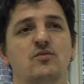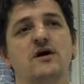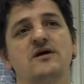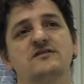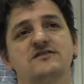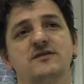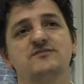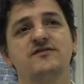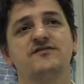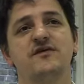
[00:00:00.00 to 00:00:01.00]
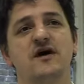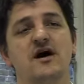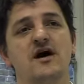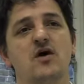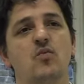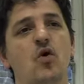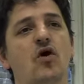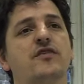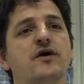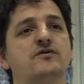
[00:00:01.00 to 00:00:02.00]
Well, in terms of
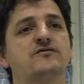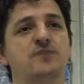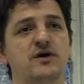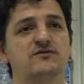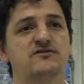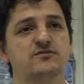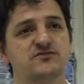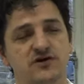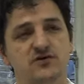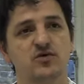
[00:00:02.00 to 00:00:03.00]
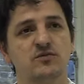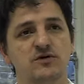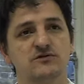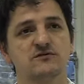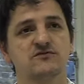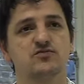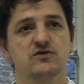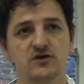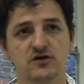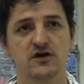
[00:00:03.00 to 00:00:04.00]
what those post-drug war models
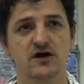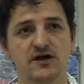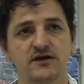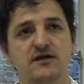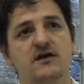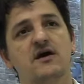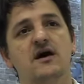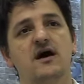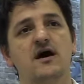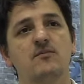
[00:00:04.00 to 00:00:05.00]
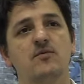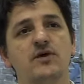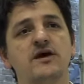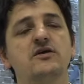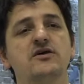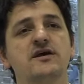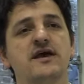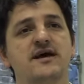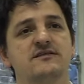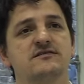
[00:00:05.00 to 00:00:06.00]
would look like, we're looking
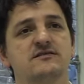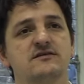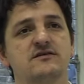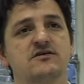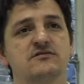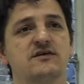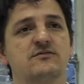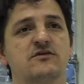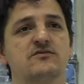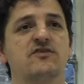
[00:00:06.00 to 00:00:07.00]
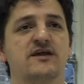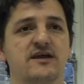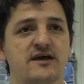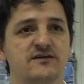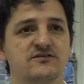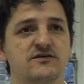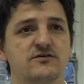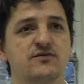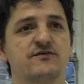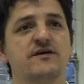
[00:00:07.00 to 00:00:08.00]
at the concept of regulation.
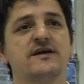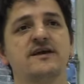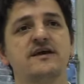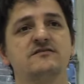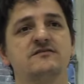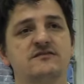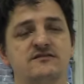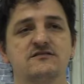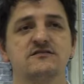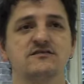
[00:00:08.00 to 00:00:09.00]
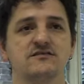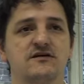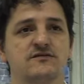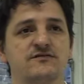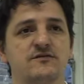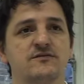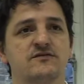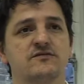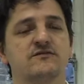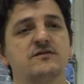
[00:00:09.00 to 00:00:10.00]
We're very keen to distance ourselves from the
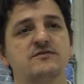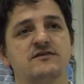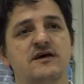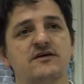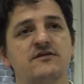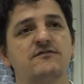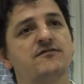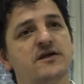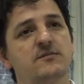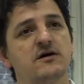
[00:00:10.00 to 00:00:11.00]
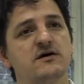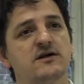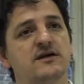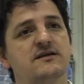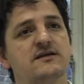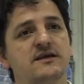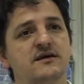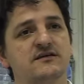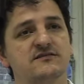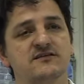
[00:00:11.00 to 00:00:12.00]
sort of libertarian free market
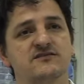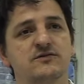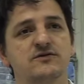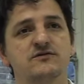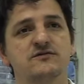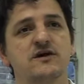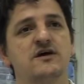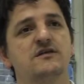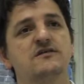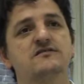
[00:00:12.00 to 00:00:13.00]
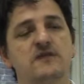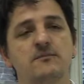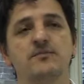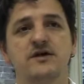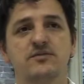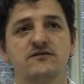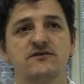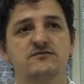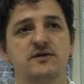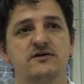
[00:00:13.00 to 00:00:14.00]
legalization models that some people have
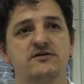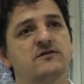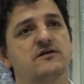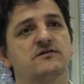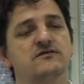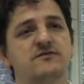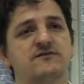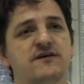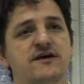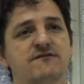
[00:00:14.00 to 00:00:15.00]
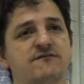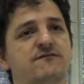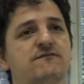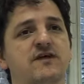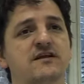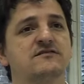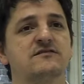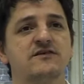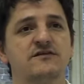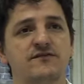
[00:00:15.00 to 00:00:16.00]
expounded, although to be fair,
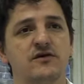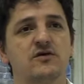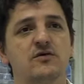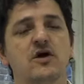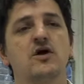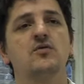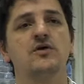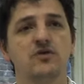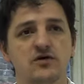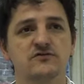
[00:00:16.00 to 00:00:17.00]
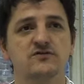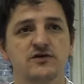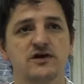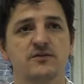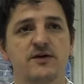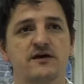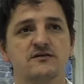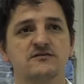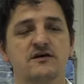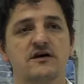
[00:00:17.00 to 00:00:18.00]
relatively few. We're not talking
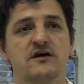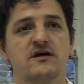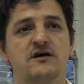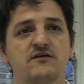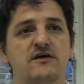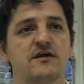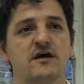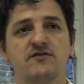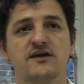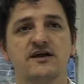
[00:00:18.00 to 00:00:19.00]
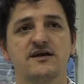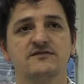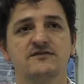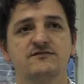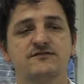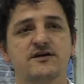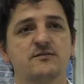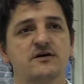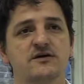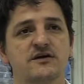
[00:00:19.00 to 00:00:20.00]
about an unregulated free
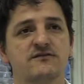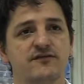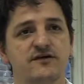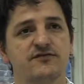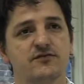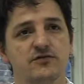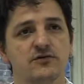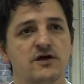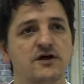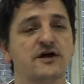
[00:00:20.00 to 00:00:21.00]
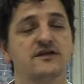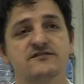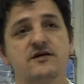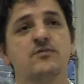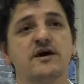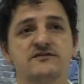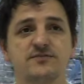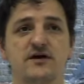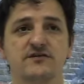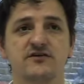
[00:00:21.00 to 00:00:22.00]
market free-for-all. And in some ways,
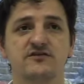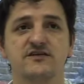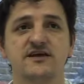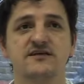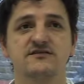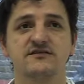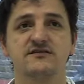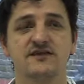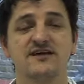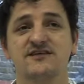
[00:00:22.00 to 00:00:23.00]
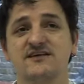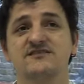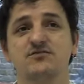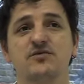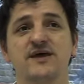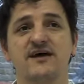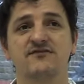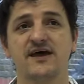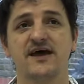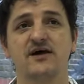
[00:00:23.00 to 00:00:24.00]
part of the critique is that that's actually what we
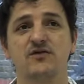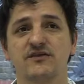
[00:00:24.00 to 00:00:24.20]
have now.